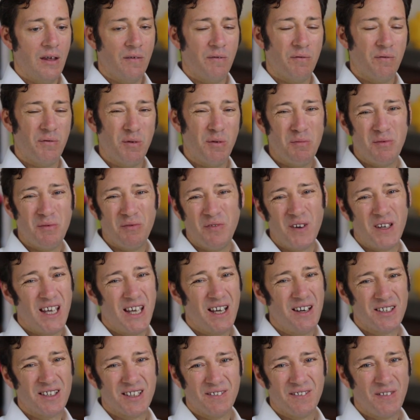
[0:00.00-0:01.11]
For
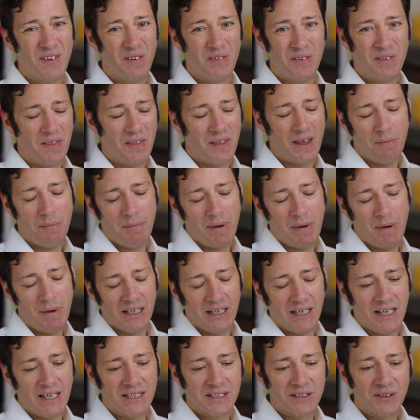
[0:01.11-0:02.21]
years I've done that
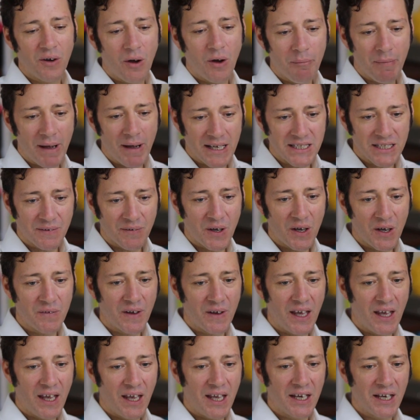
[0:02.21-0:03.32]
manually. It's not a massive
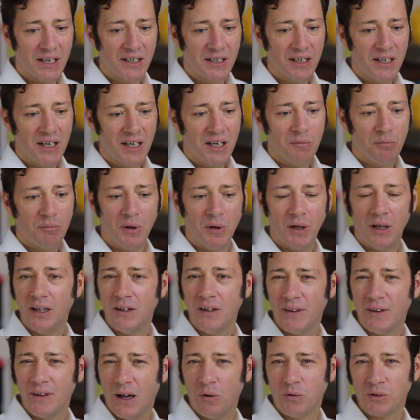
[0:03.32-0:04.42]
overhead, but
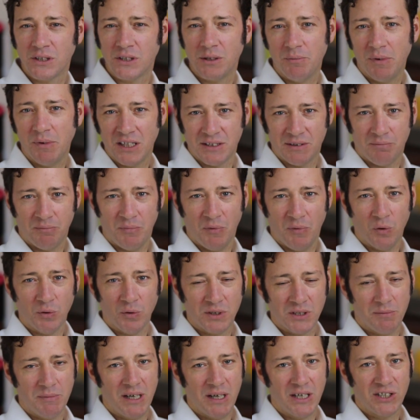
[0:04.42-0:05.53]
that
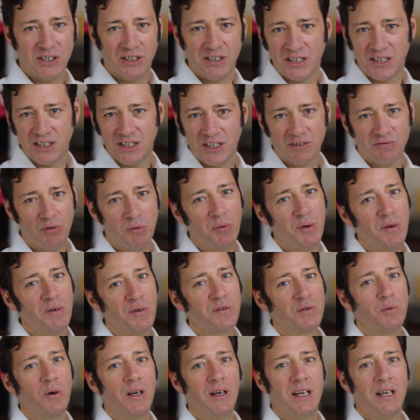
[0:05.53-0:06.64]
automation just removes
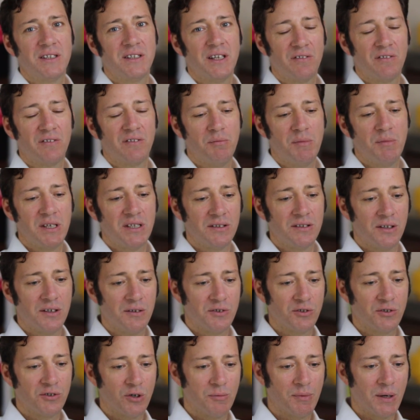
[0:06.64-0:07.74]
one less thing for me to do
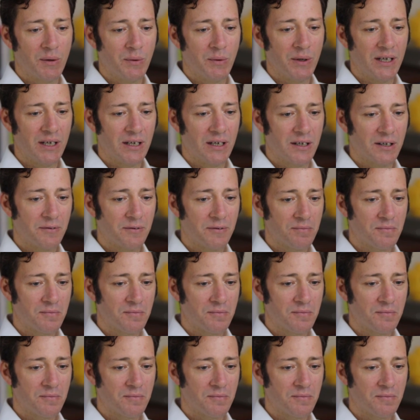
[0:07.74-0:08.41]
during my week.